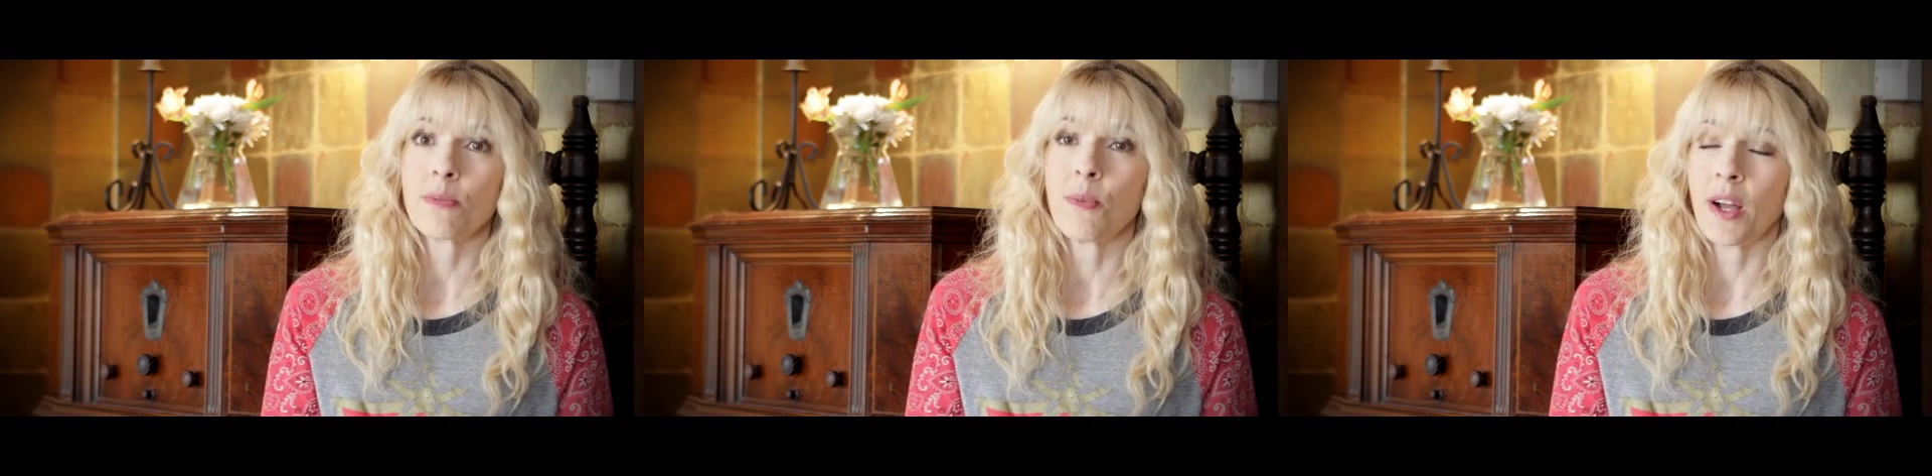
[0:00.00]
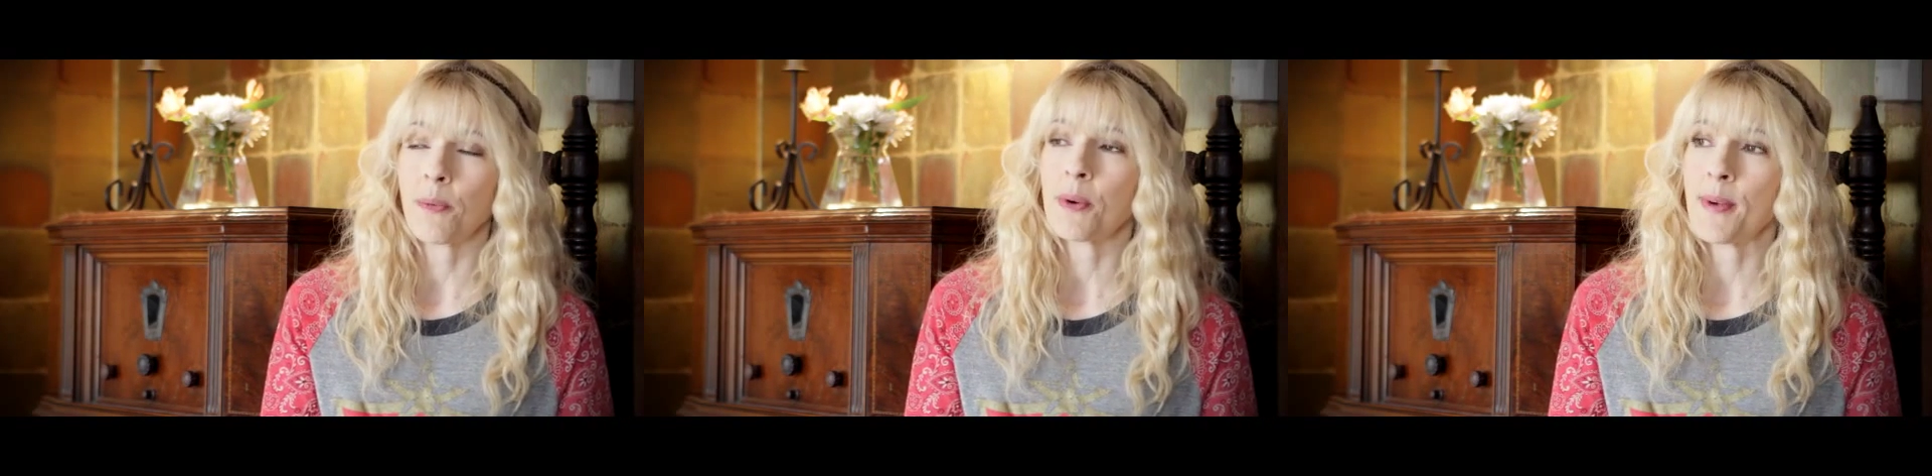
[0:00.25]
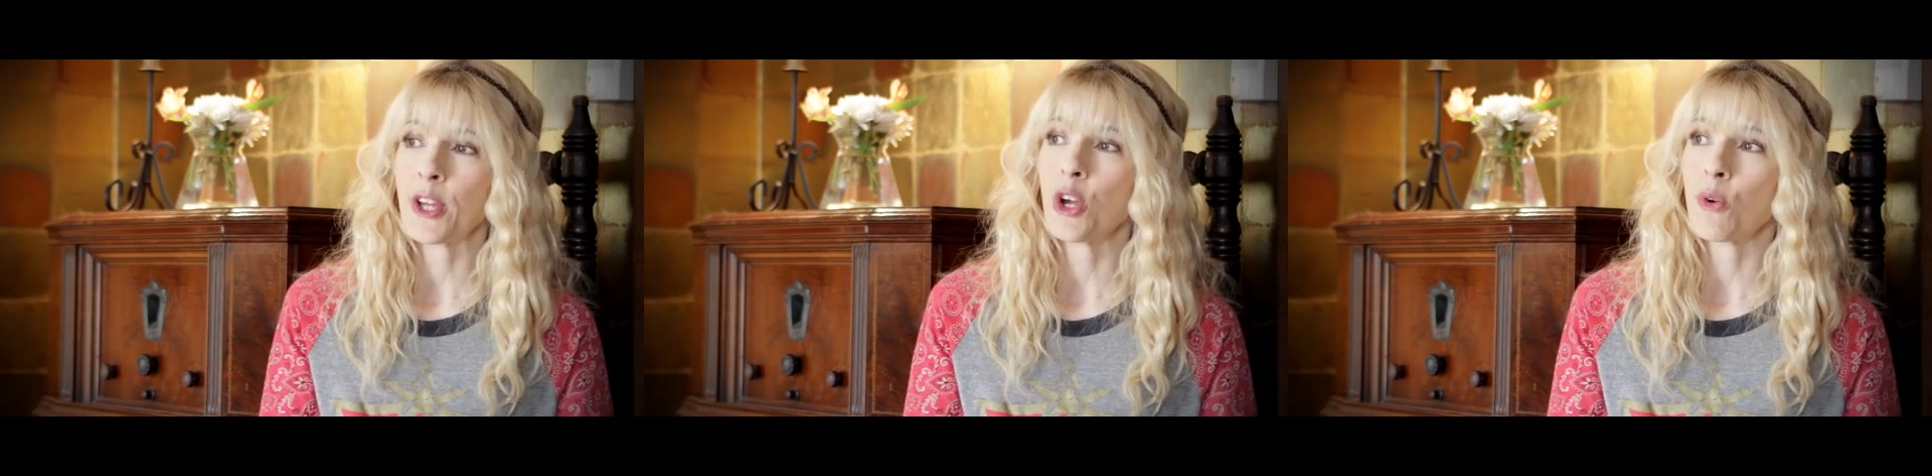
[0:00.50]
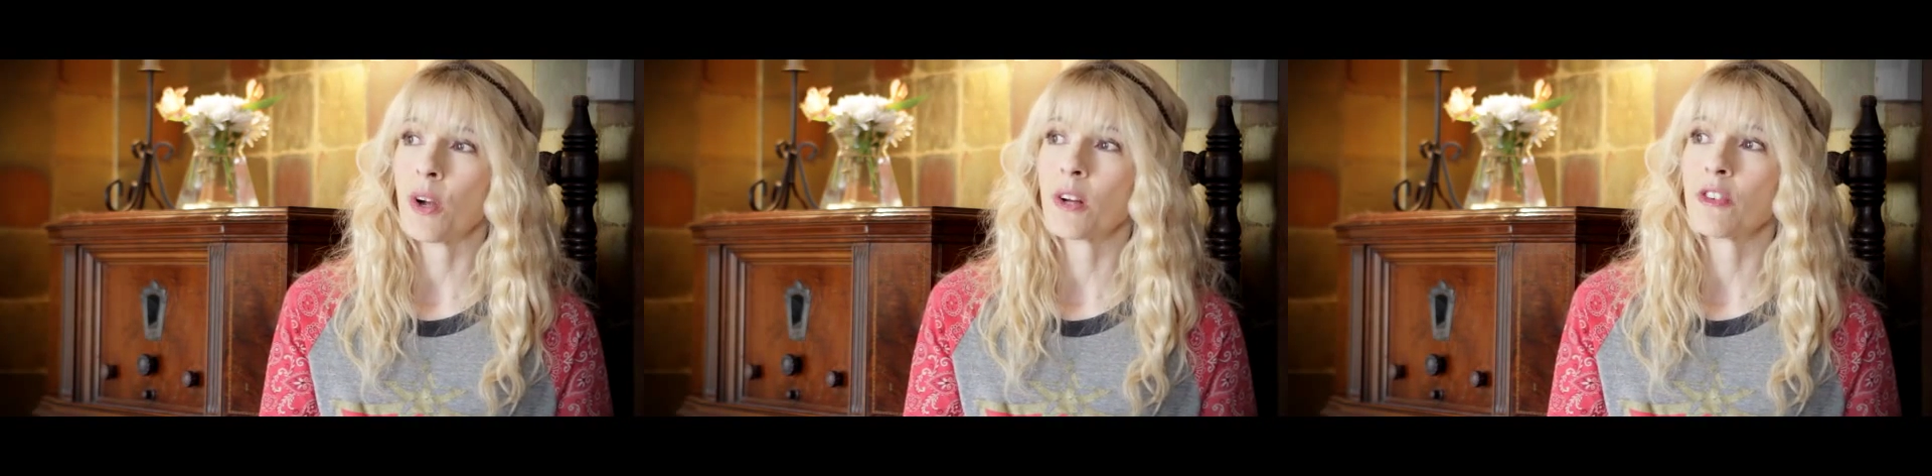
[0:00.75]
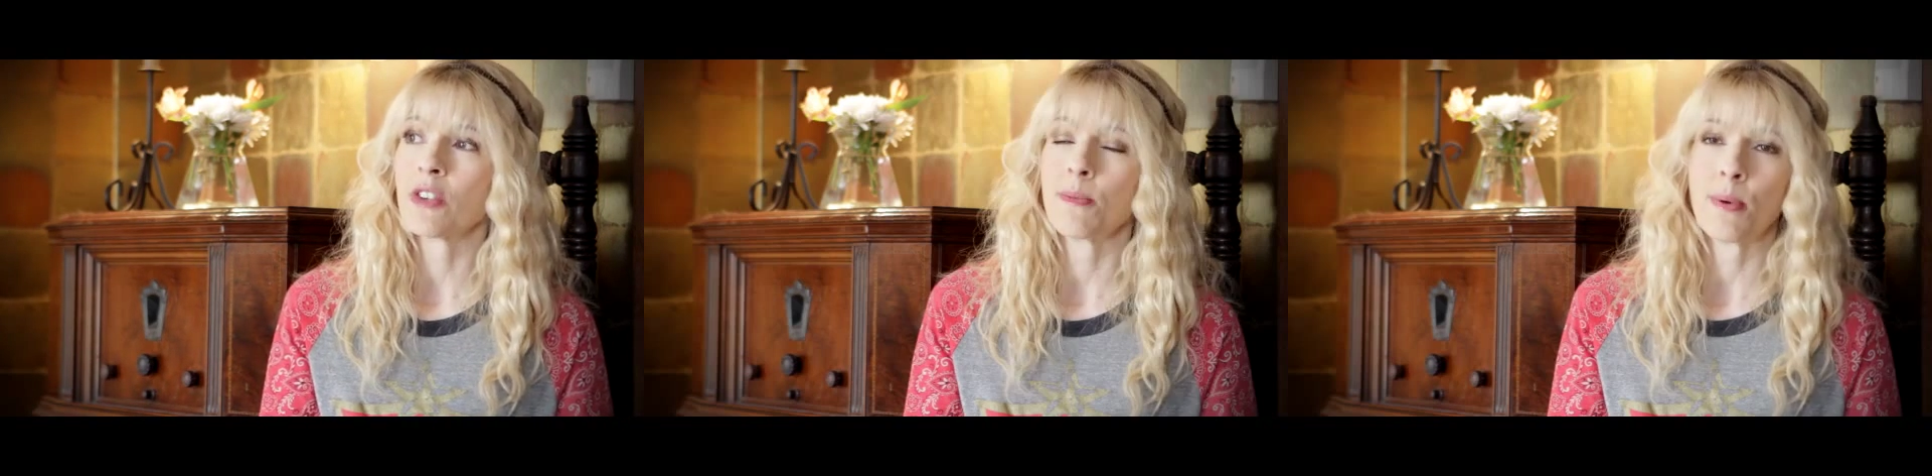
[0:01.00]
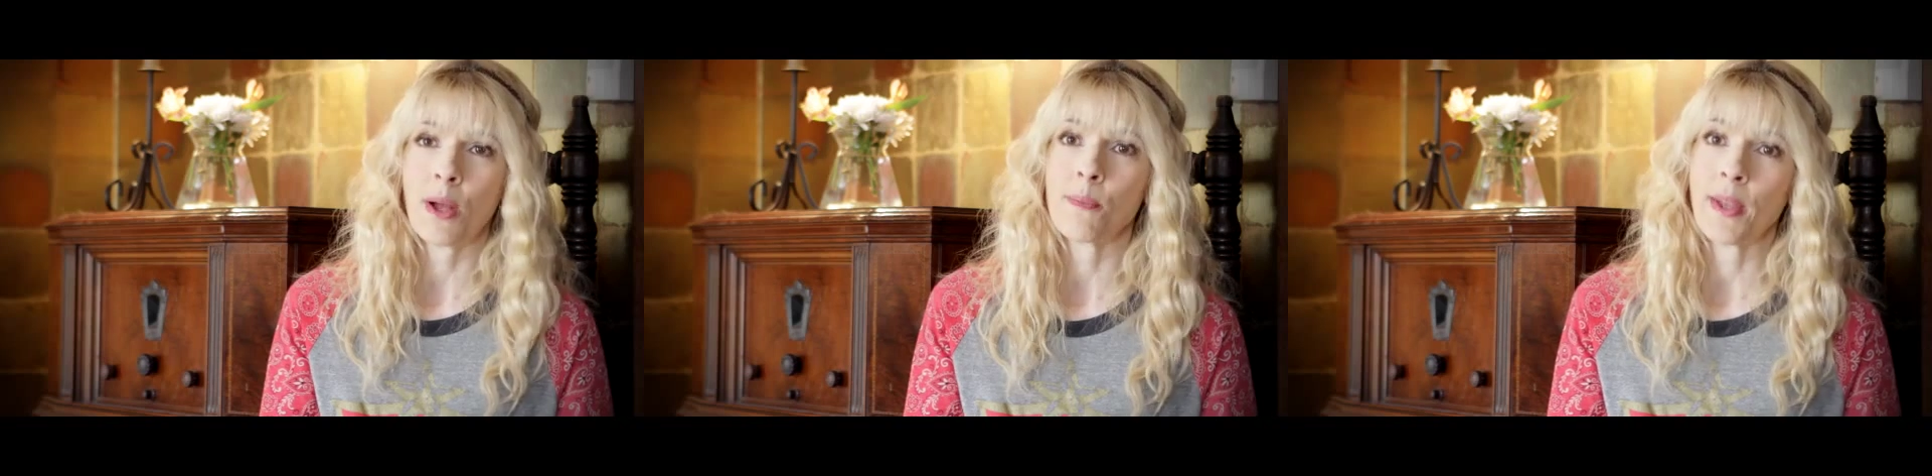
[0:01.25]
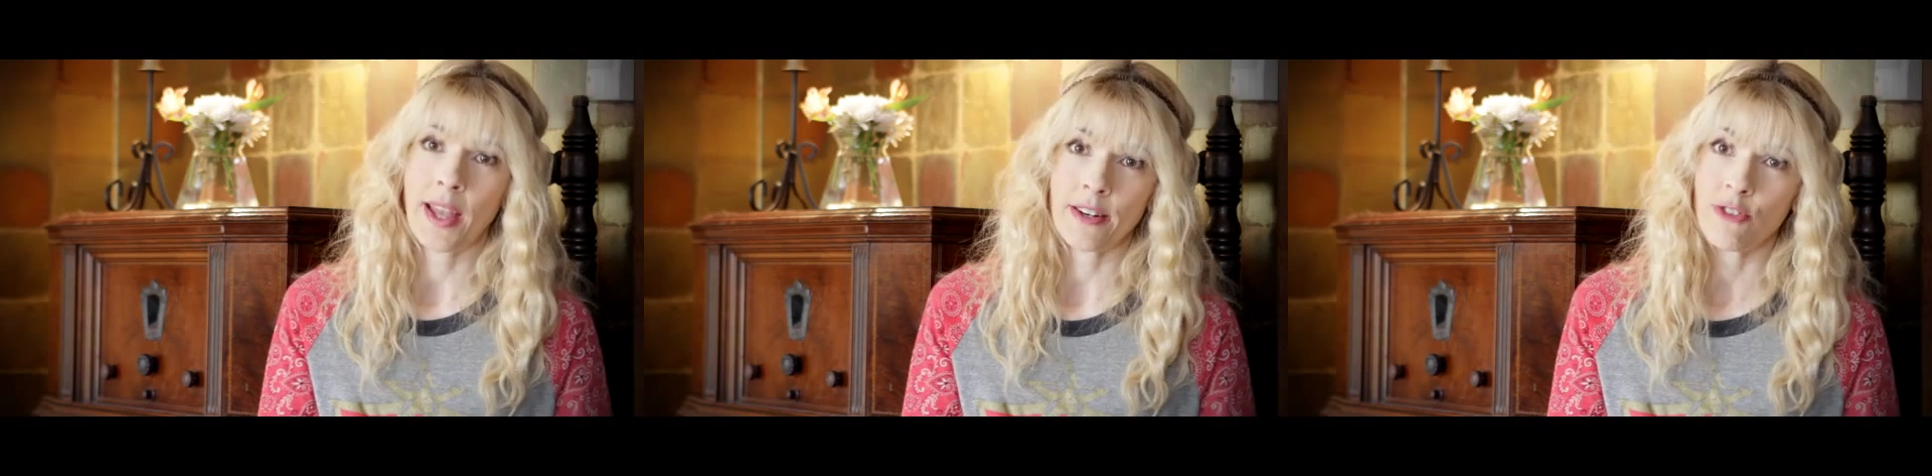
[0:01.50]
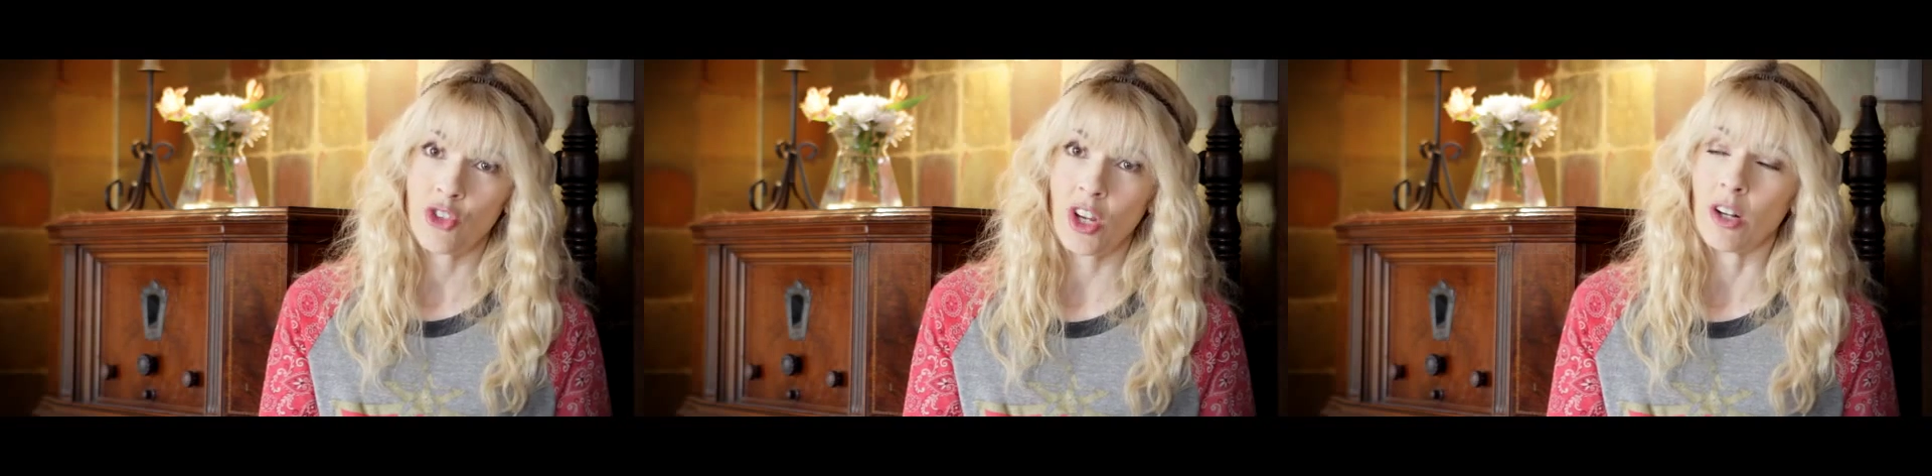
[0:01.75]
one of my co-writers, to bail me out of
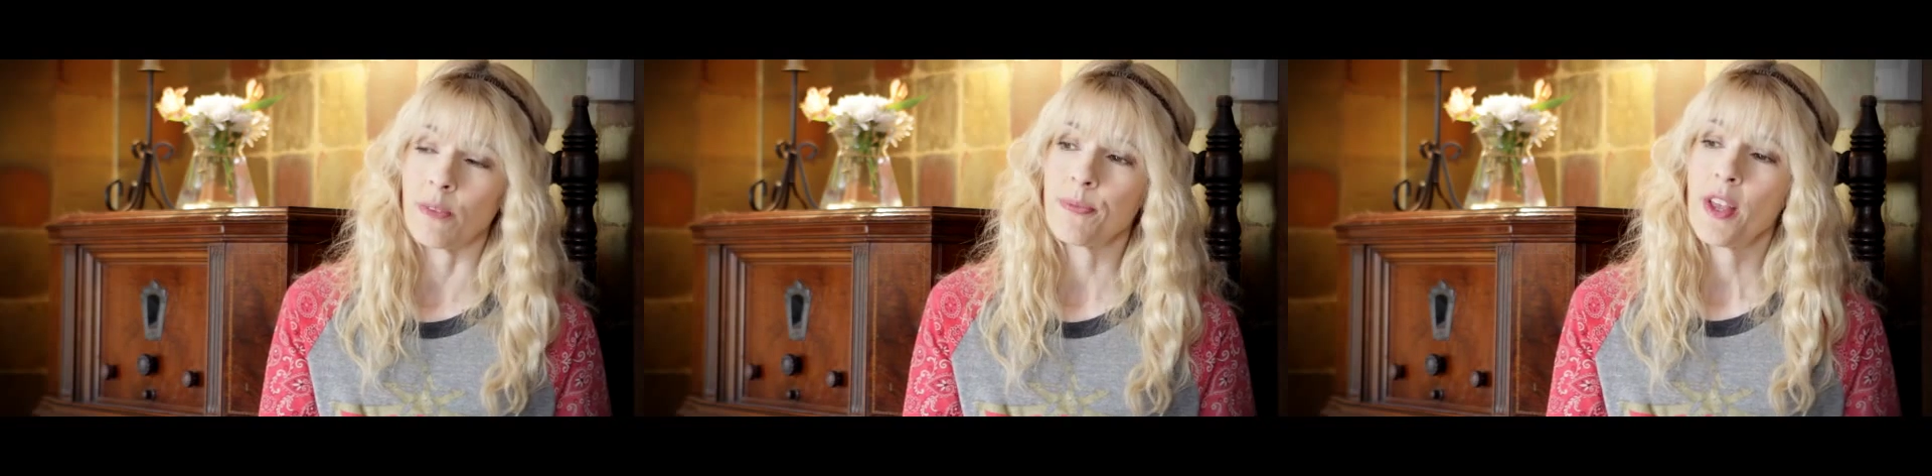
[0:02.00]
jail.